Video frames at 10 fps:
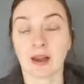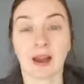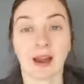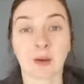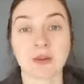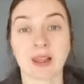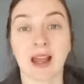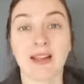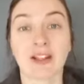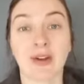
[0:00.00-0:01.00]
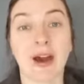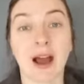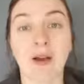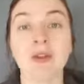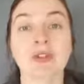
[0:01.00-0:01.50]
outside your
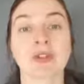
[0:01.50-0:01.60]
house.